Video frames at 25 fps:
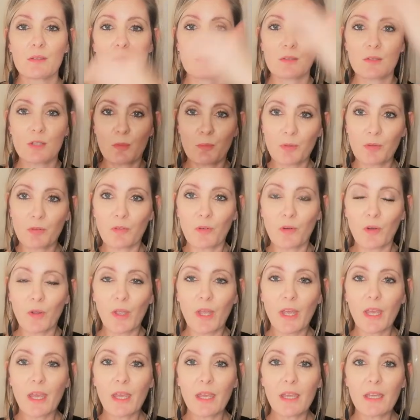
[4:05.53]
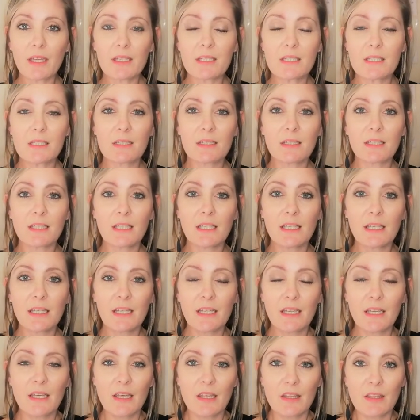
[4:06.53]
top of your head.
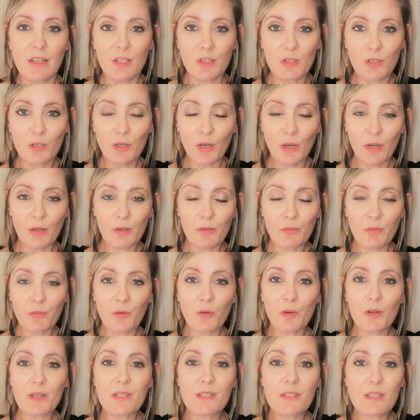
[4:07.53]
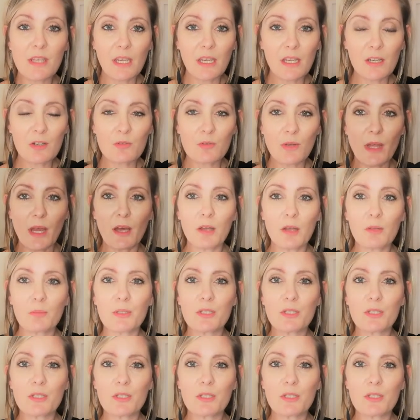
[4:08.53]
Then you go for a second round,